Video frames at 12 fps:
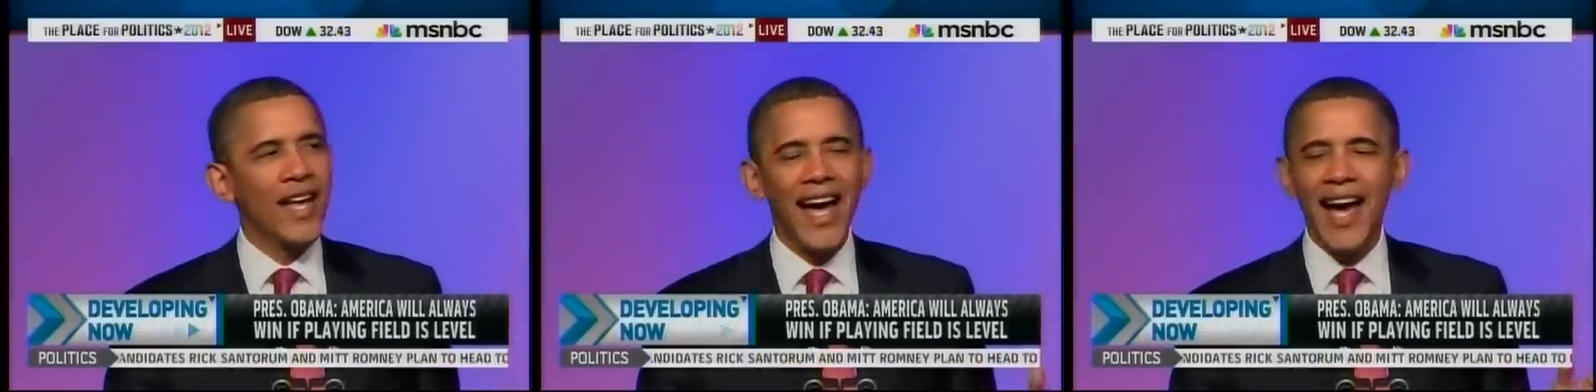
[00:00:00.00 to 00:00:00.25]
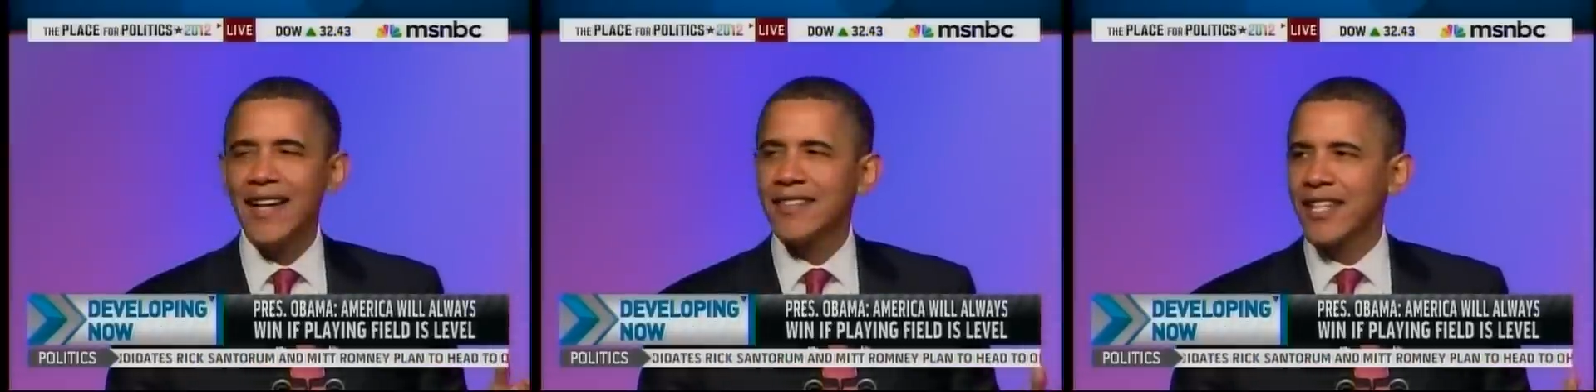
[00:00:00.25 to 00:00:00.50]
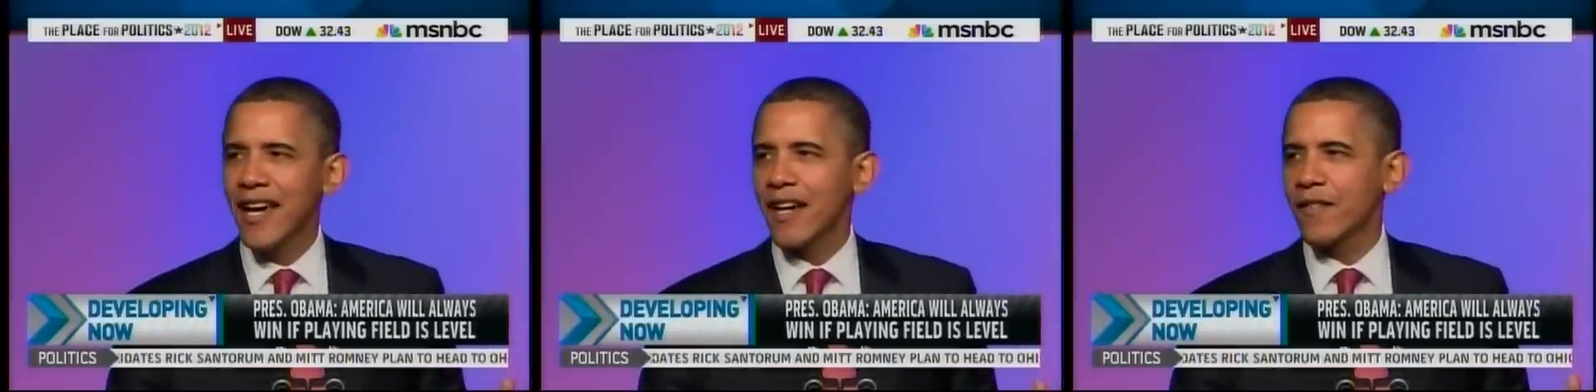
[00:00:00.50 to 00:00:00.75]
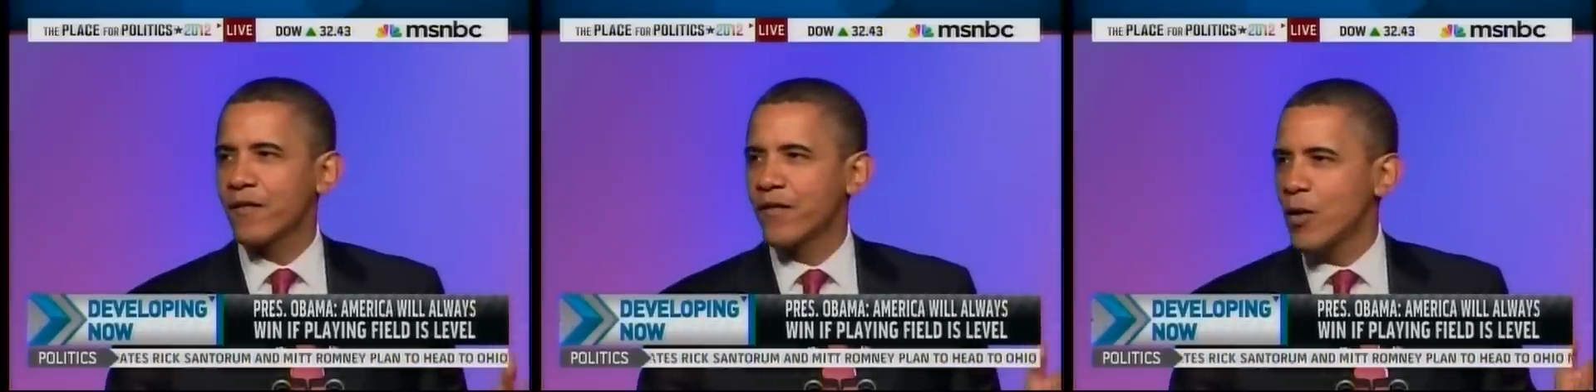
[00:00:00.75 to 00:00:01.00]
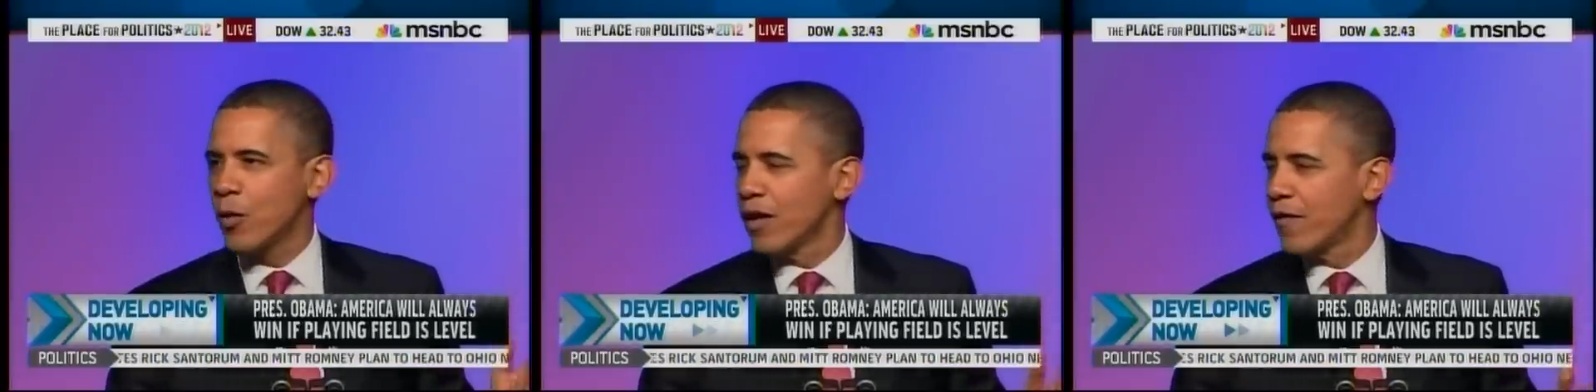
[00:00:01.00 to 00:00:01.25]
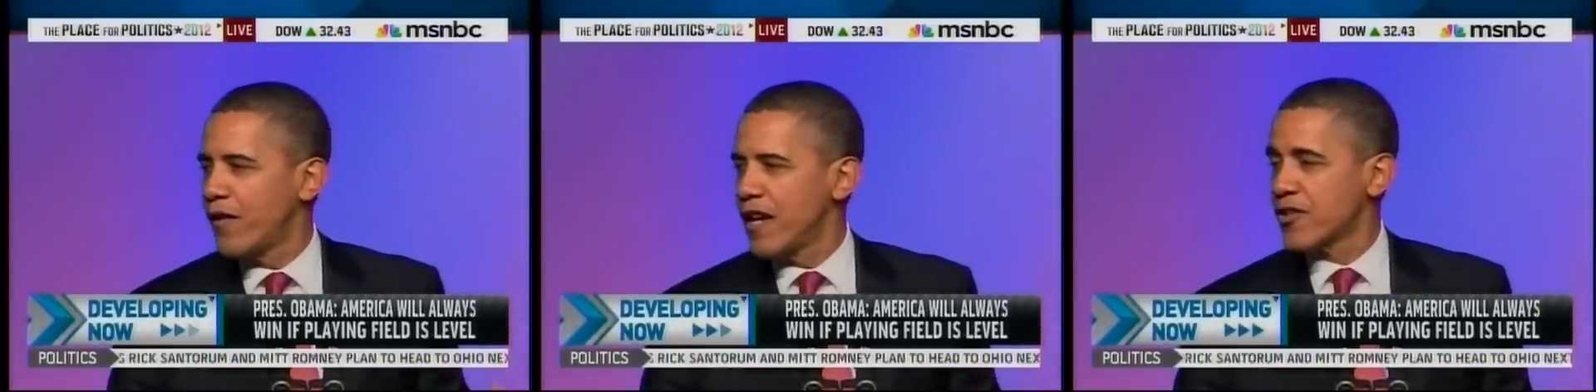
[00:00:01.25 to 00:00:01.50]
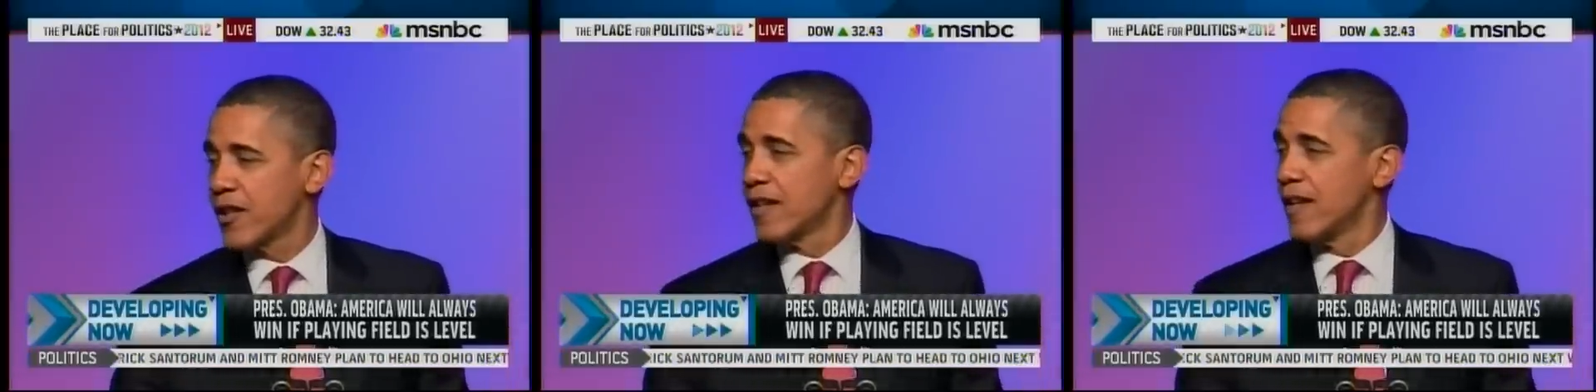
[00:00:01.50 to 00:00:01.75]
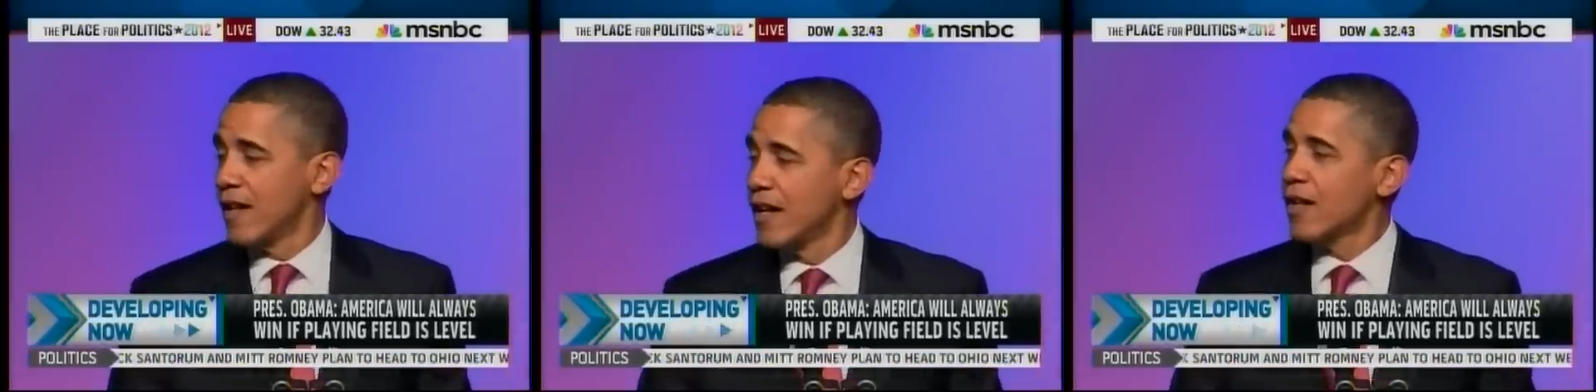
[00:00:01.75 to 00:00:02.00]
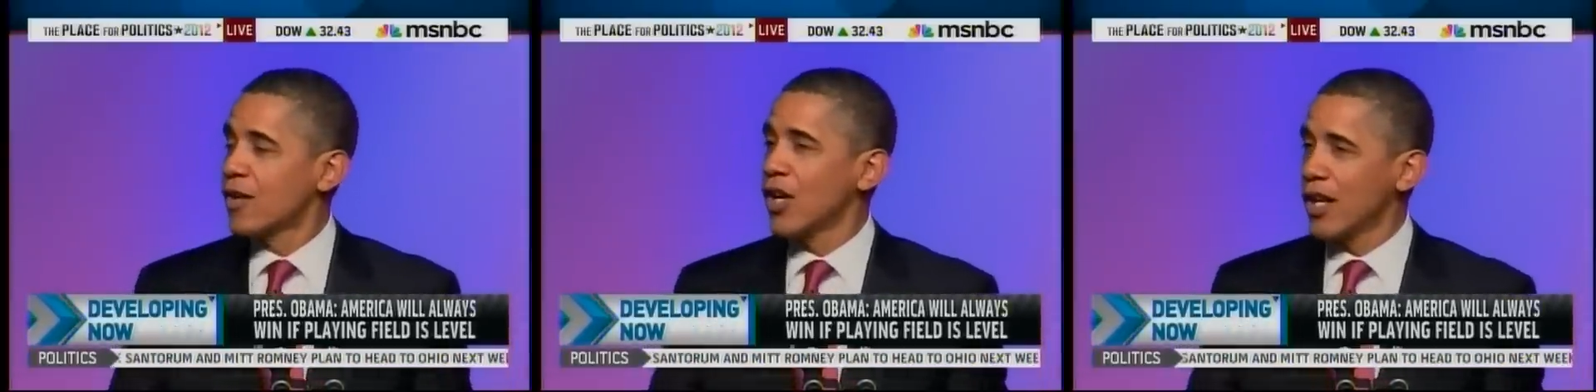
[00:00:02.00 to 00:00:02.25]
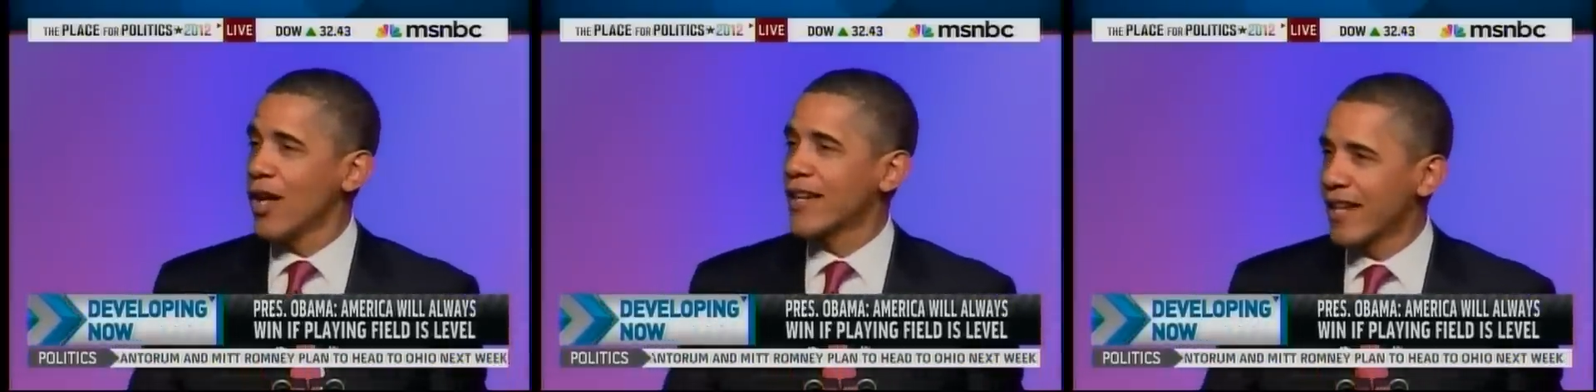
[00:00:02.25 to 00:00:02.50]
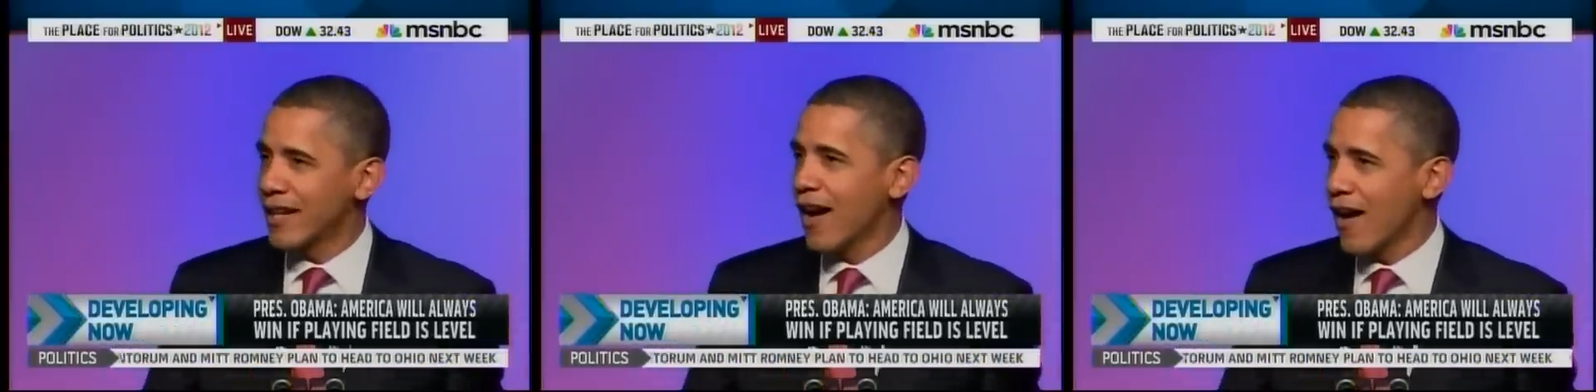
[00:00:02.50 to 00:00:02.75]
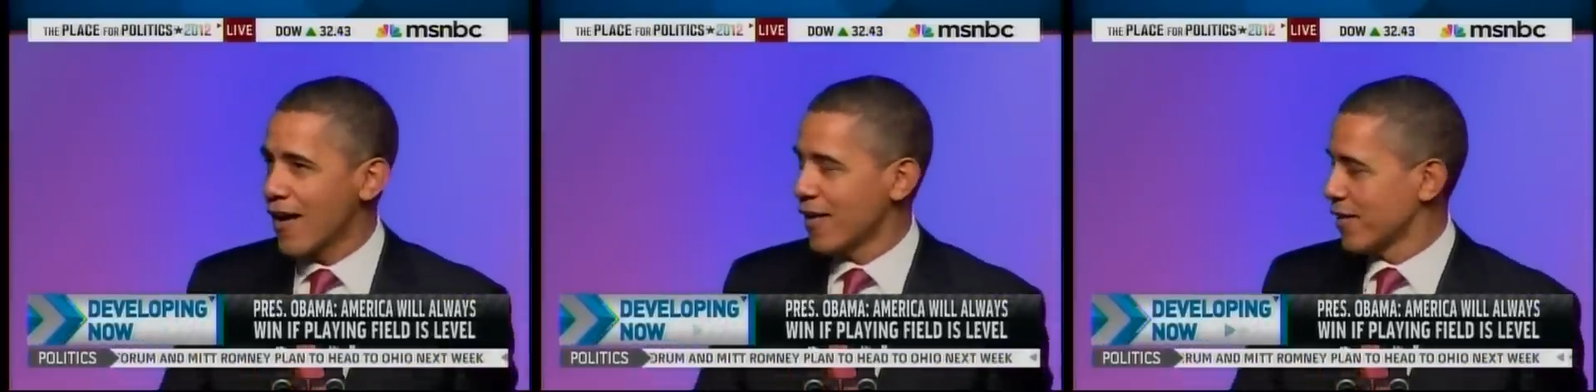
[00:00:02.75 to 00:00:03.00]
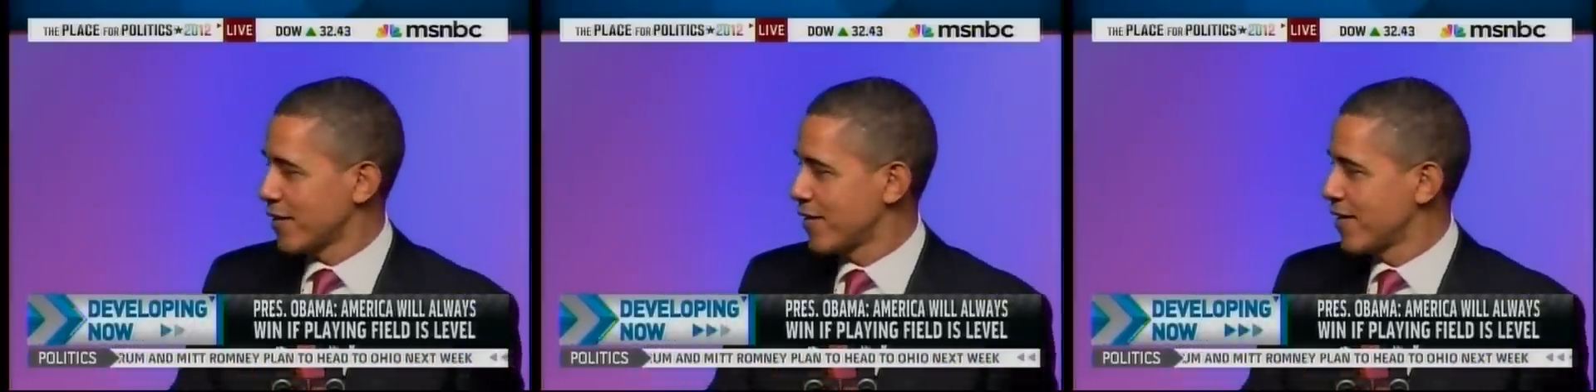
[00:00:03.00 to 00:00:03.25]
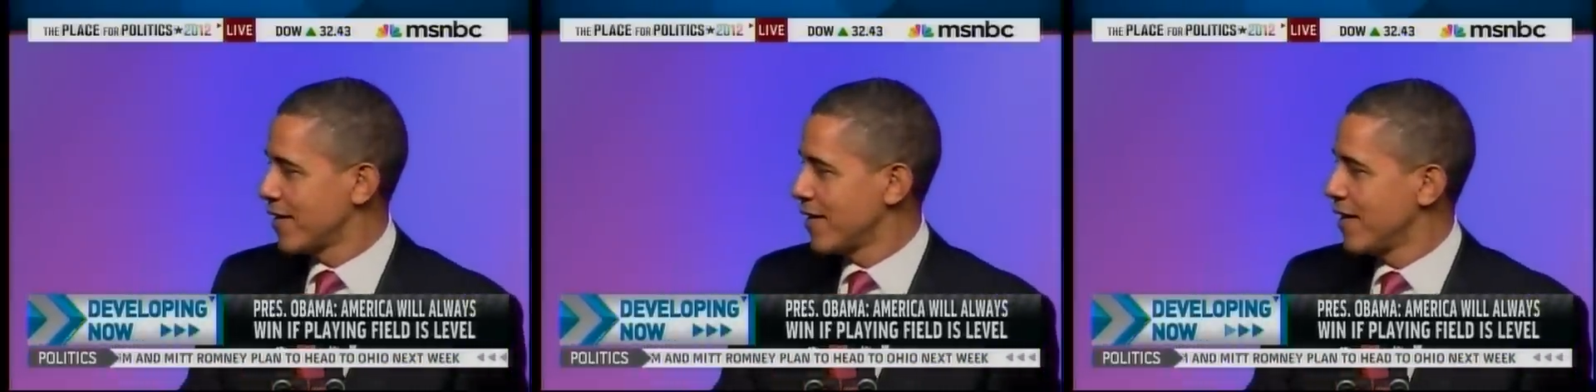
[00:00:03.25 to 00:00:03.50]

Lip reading: high-tech, fuel-efficient, good-looking cars